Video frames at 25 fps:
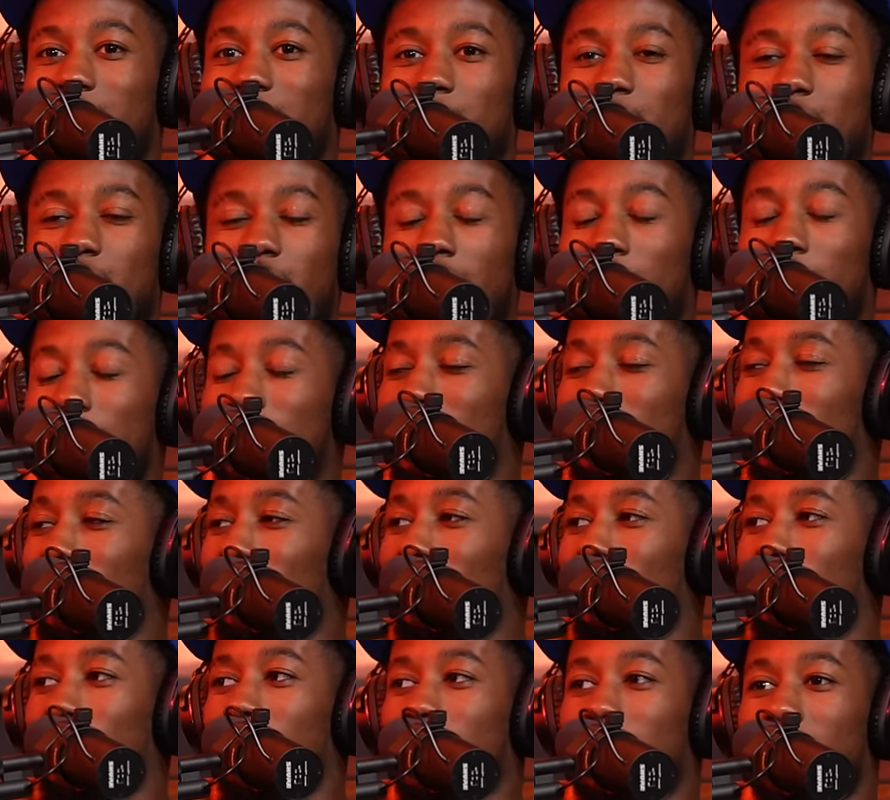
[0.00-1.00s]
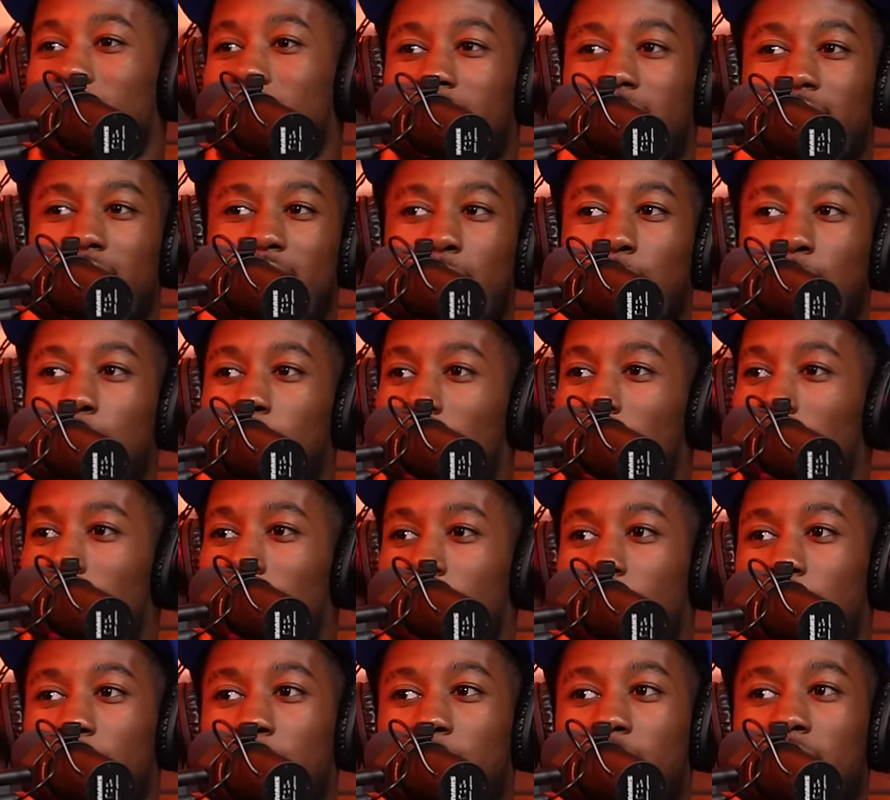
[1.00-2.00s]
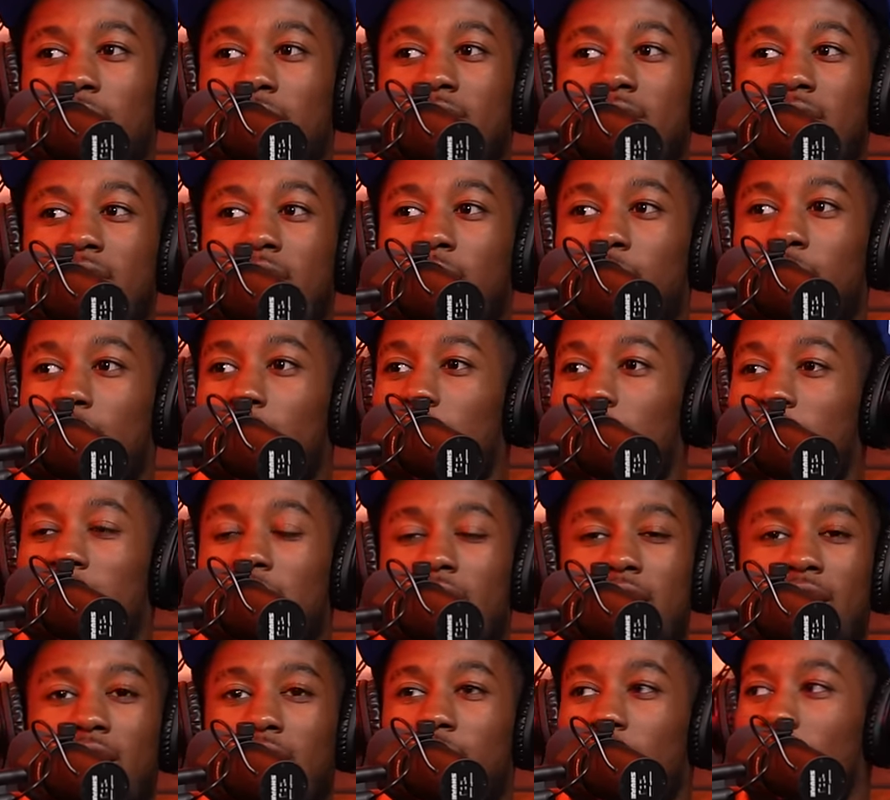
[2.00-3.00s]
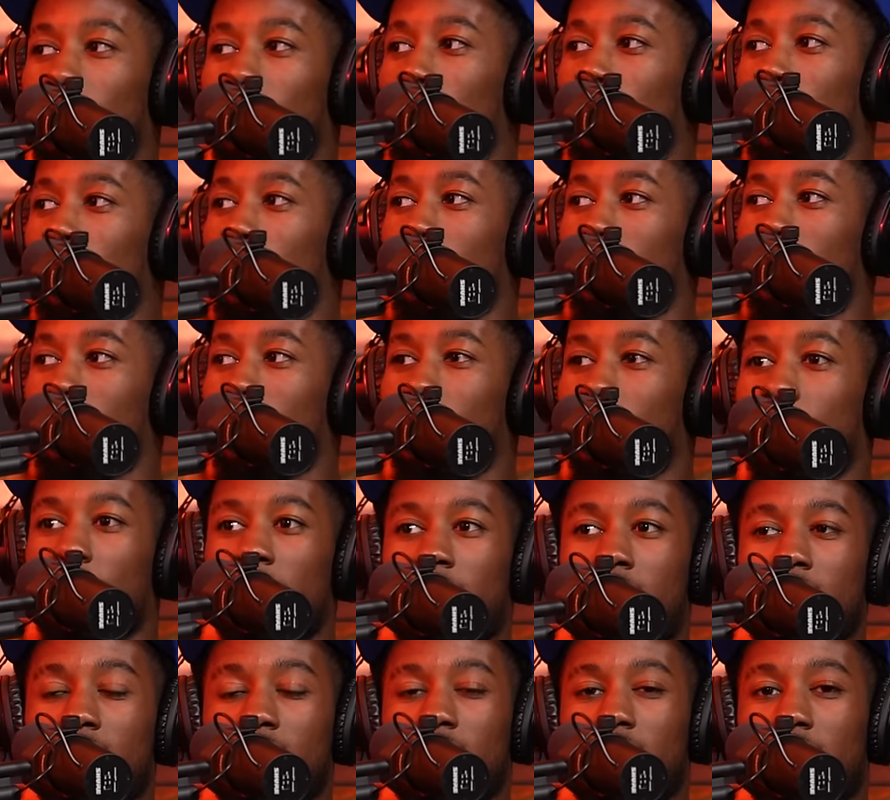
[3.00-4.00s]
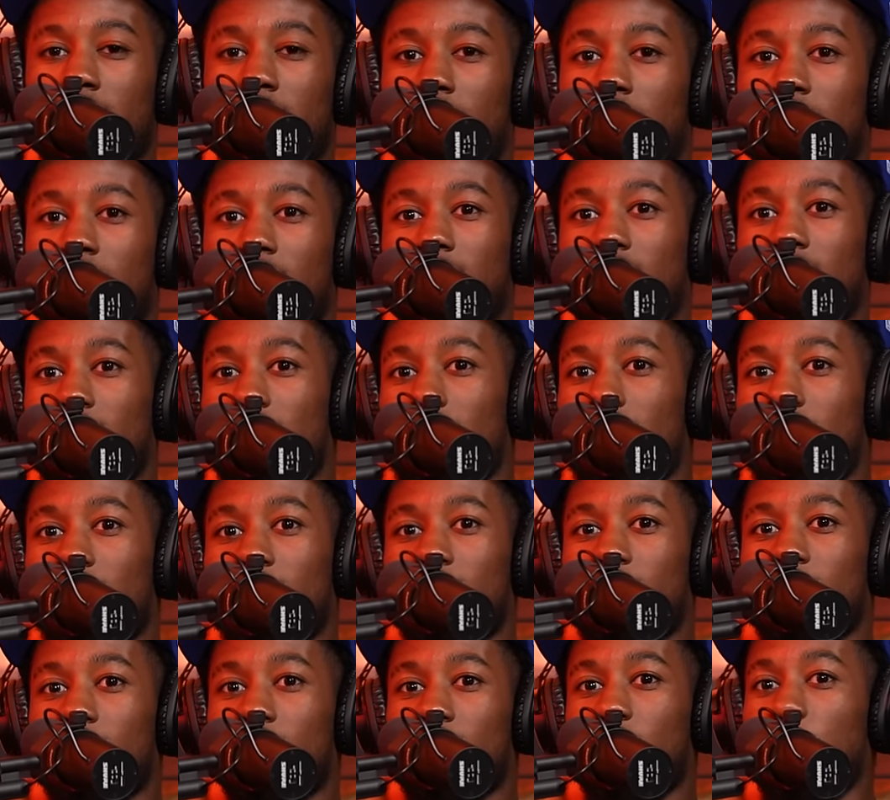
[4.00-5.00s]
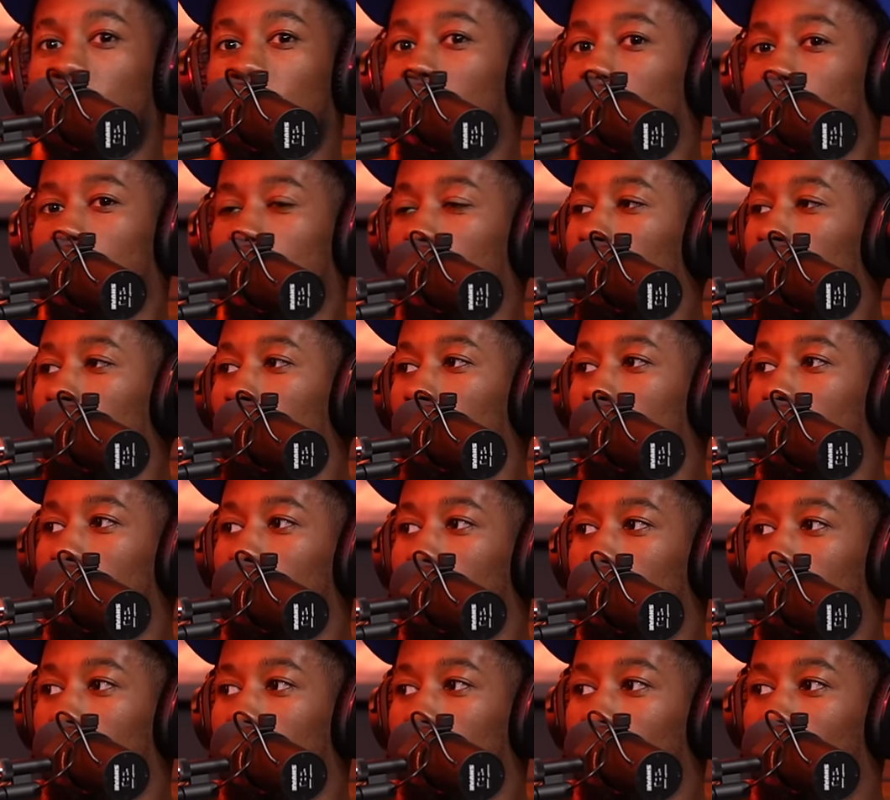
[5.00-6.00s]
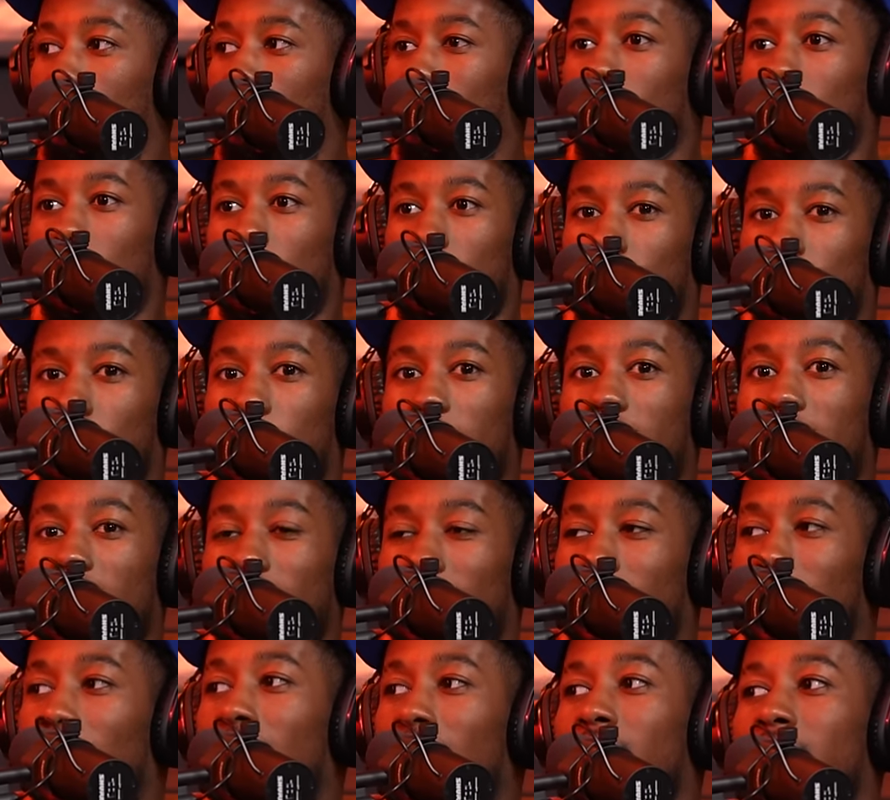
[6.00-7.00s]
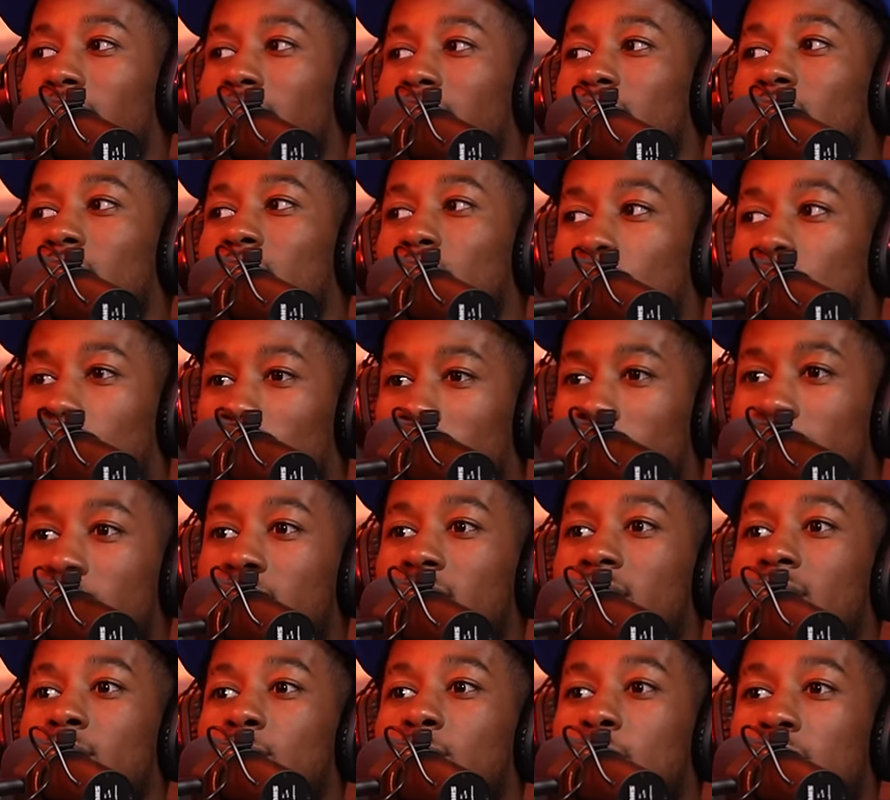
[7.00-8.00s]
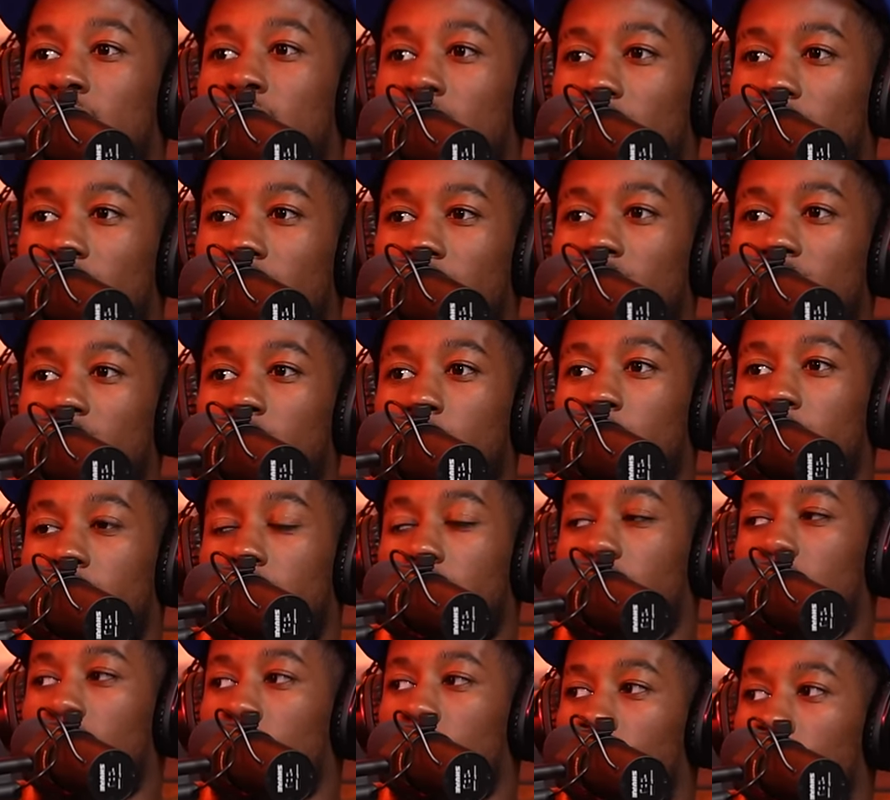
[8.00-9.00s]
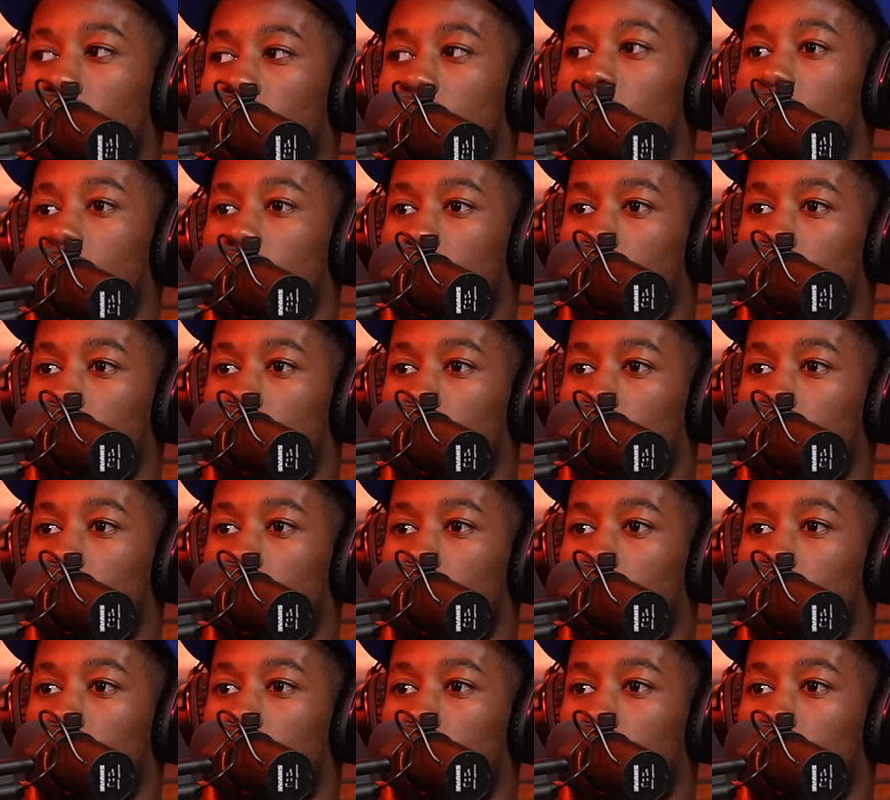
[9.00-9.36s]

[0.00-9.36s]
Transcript: driving terribly, like you're plowing the fence down or you can't get in the corner cause you're crashing. Like so many people would, would pay a lot and do a lot to be in that spot, you know?